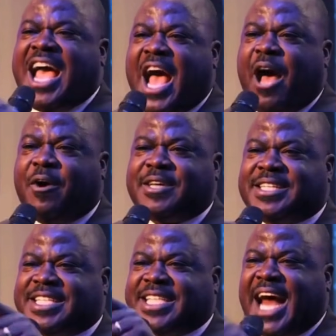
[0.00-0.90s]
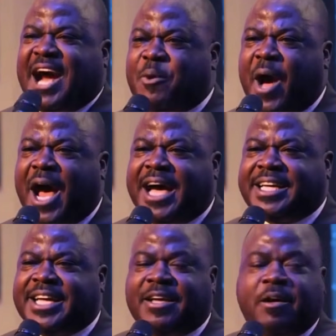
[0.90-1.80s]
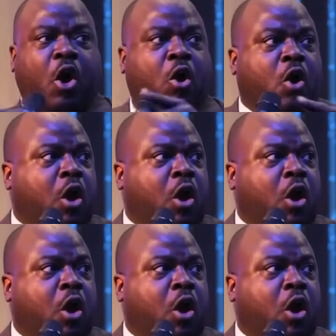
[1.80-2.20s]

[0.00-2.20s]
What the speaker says: Hello? That will take from somebody